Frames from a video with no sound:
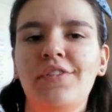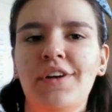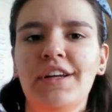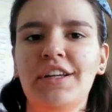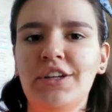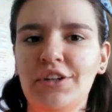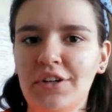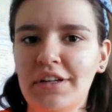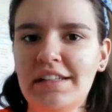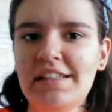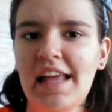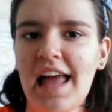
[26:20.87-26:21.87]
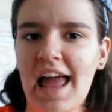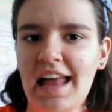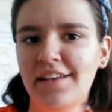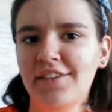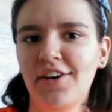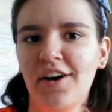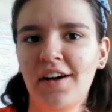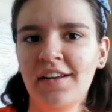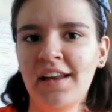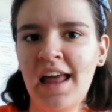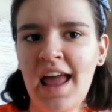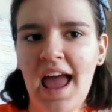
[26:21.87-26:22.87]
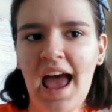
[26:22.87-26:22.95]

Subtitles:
very good to end on.